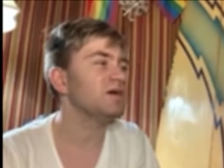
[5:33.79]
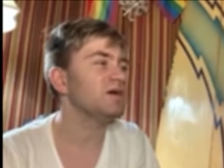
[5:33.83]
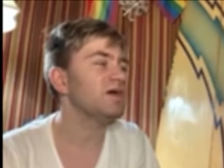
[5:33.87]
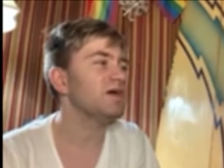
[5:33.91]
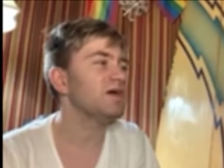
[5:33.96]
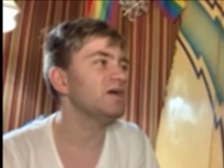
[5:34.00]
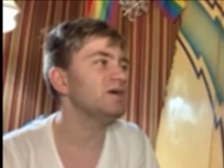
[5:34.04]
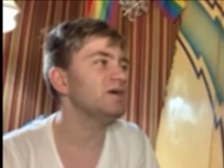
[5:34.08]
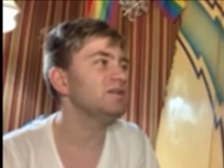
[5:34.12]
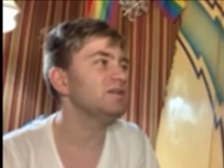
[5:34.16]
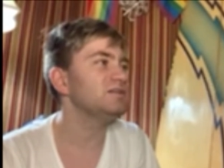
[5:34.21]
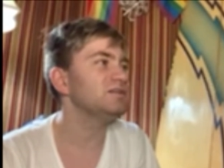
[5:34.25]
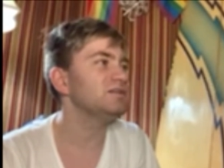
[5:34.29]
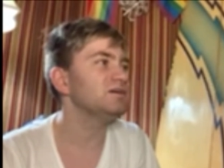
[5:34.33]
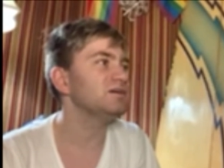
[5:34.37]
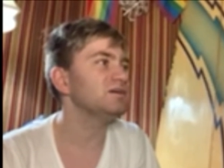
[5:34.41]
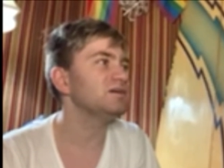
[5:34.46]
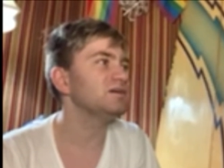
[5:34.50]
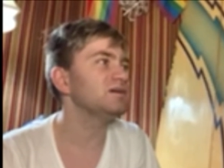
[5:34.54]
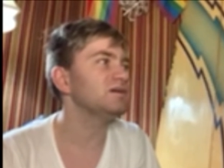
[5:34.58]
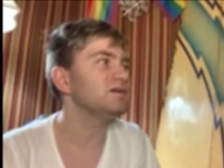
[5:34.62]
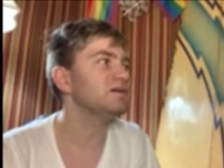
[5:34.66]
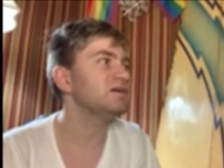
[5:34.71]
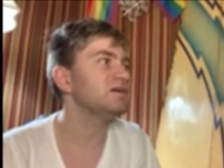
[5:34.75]
And
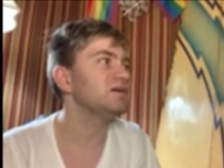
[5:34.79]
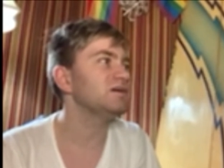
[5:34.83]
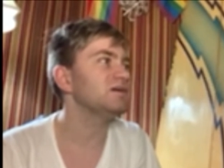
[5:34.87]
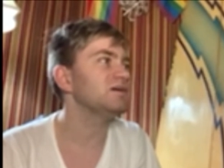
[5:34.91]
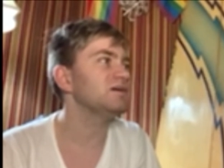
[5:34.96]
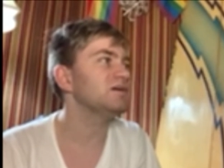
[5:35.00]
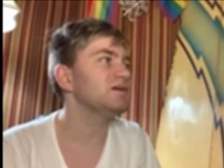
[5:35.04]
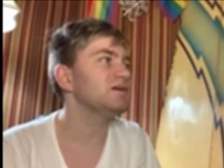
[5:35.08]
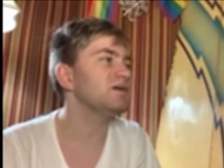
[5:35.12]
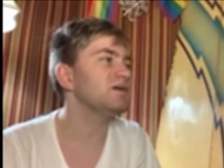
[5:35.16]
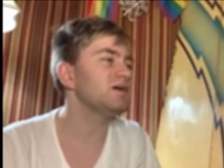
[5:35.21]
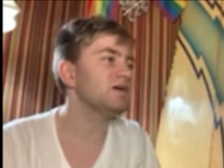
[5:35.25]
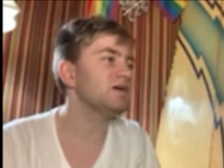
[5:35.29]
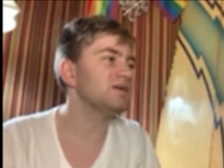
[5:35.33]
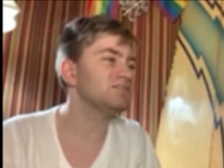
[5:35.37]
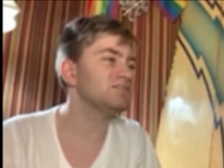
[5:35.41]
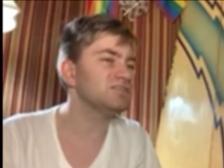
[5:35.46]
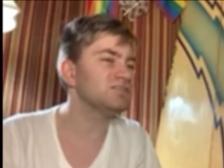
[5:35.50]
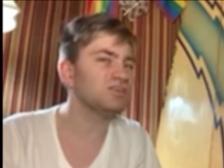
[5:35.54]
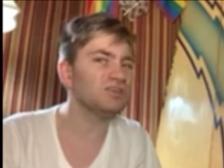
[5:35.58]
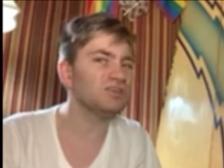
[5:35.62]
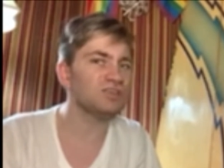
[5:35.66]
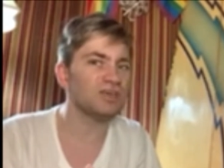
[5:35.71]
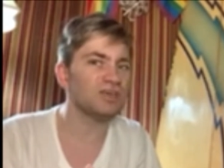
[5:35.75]
it's
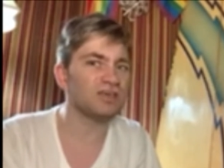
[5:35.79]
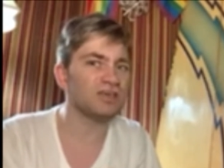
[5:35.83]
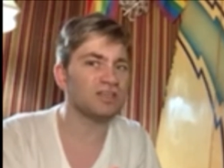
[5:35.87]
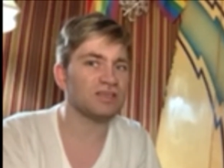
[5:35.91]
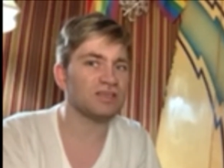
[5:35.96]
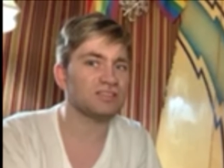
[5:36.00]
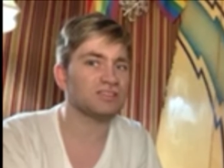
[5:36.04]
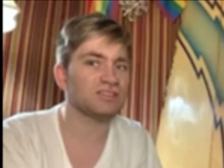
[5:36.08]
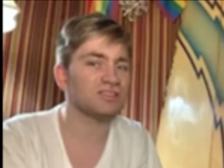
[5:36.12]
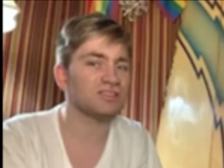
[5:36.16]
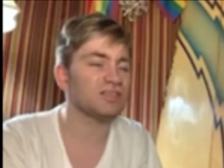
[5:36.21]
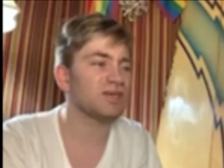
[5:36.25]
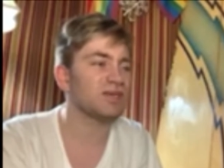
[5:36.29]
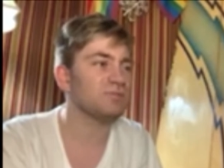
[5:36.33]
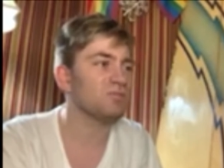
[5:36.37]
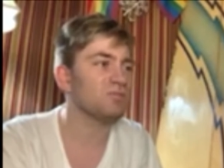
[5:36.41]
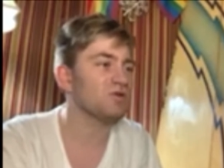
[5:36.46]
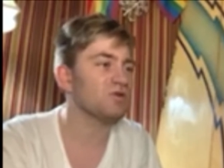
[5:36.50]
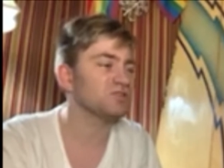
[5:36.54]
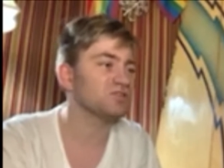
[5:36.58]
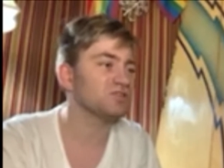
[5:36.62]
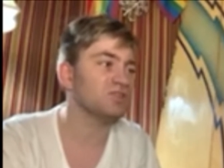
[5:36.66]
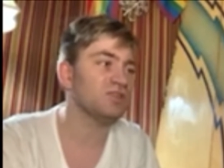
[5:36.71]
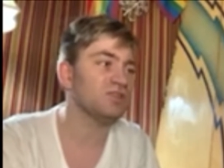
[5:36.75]
a good thing, like, say,
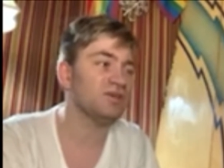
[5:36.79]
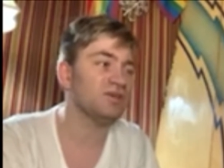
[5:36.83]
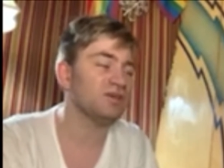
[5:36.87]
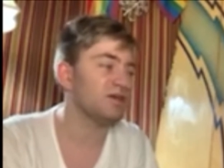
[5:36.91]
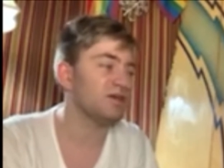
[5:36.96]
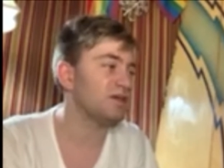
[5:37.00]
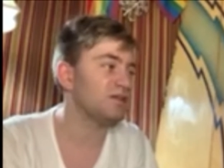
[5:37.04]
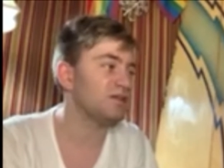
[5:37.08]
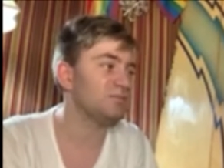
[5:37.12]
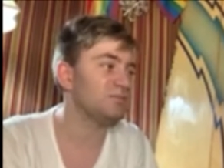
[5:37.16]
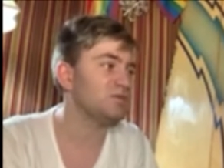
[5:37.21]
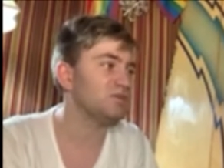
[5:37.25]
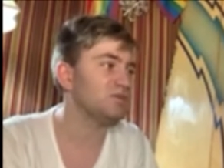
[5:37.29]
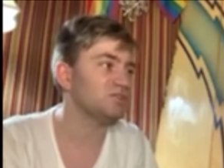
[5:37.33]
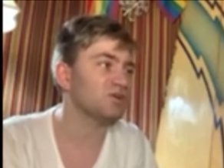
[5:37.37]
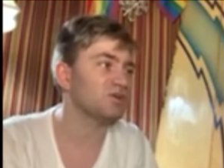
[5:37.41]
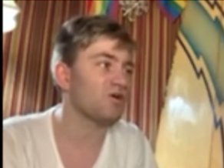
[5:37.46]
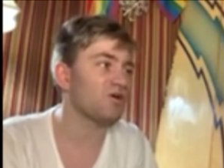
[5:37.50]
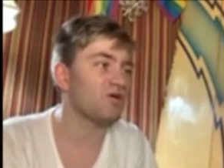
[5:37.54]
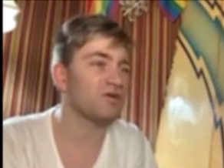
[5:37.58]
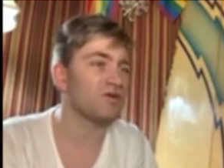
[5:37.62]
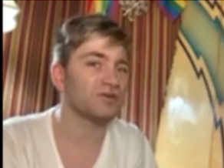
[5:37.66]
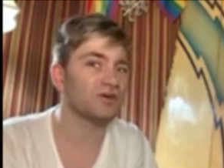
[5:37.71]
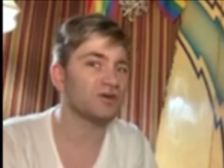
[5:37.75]
most of the enemies
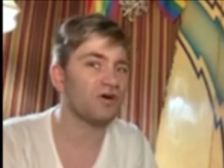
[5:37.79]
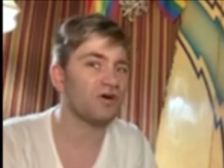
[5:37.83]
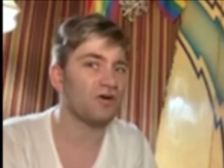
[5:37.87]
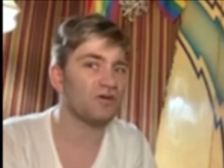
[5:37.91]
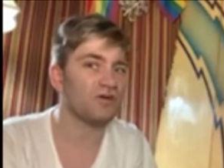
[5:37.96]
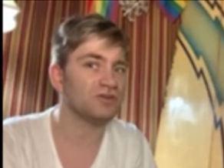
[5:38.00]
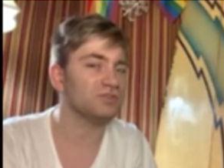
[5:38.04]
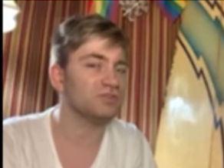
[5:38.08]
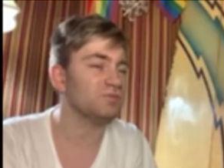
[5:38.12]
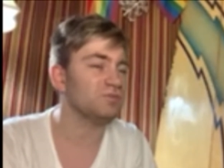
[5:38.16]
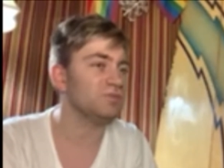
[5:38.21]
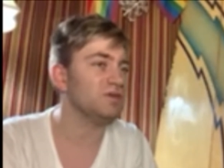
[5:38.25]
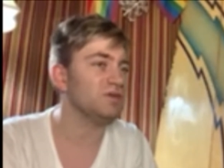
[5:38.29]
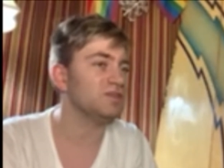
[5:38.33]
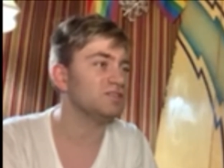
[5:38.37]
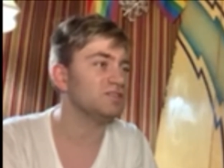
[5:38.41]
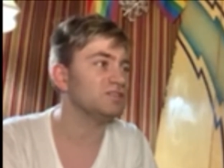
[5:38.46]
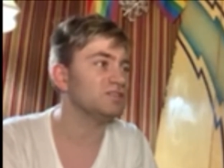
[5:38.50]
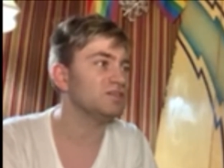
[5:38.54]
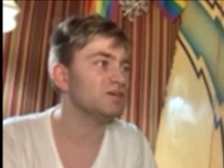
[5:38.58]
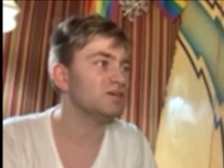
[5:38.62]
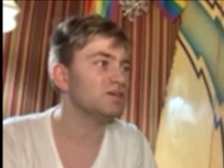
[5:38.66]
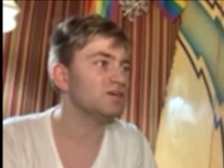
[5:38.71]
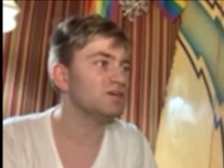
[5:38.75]
aren't hard to
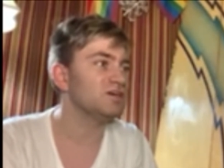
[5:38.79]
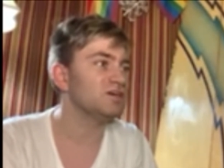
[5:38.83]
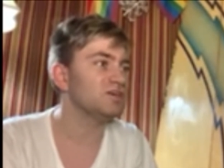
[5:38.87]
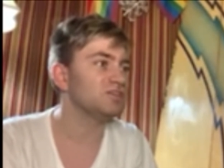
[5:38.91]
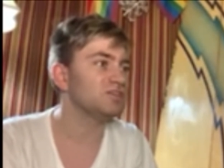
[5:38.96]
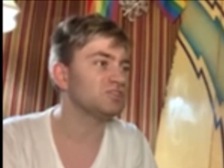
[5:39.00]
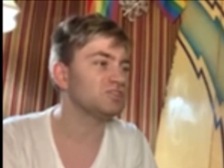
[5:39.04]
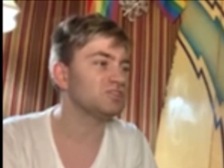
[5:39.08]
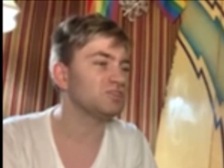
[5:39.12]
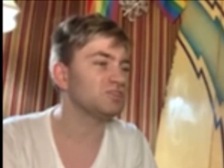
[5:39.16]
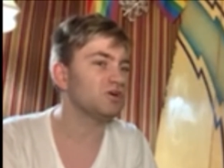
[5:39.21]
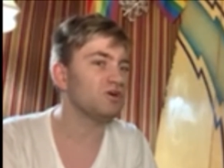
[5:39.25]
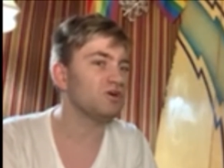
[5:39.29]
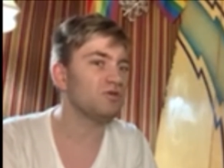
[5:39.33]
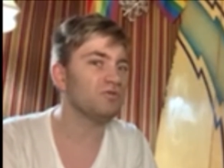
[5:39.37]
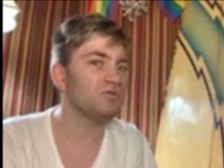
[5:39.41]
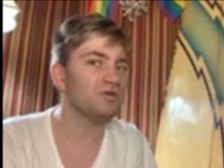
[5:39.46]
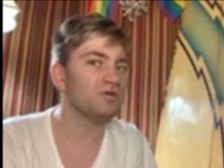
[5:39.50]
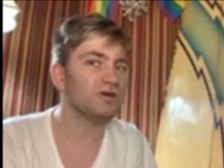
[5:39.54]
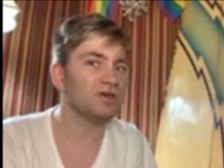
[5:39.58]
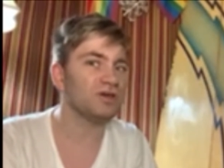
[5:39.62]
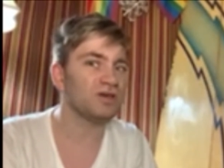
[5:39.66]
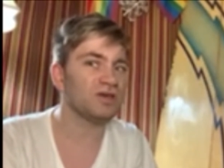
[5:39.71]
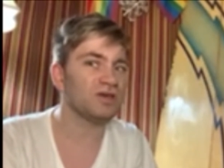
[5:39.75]
beat, so